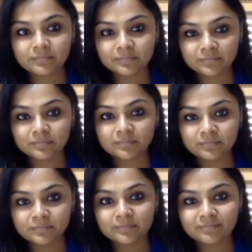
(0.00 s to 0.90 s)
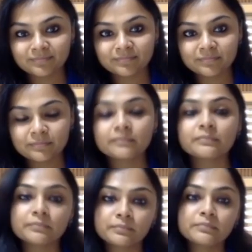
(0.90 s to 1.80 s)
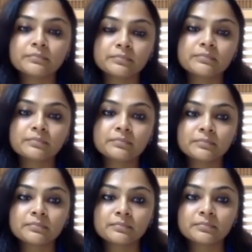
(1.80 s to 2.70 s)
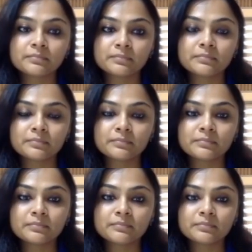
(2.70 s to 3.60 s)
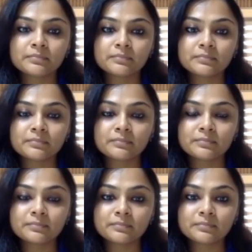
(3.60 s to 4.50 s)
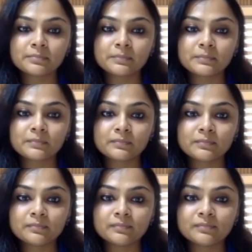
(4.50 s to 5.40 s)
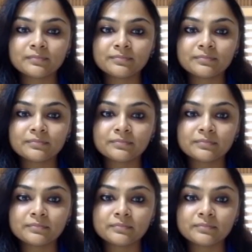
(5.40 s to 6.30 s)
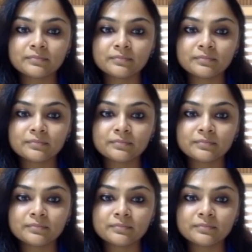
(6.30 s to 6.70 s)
[no speech]